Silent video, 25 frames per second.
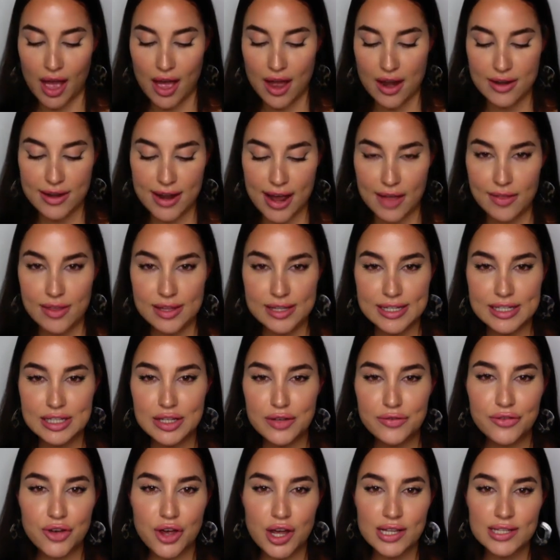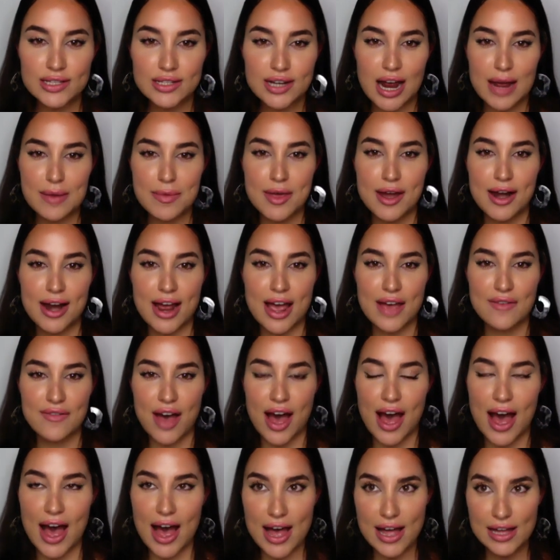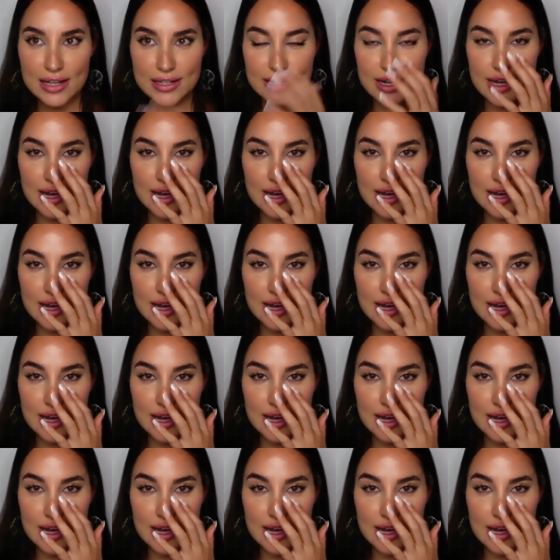Now, this is the first time that I've had,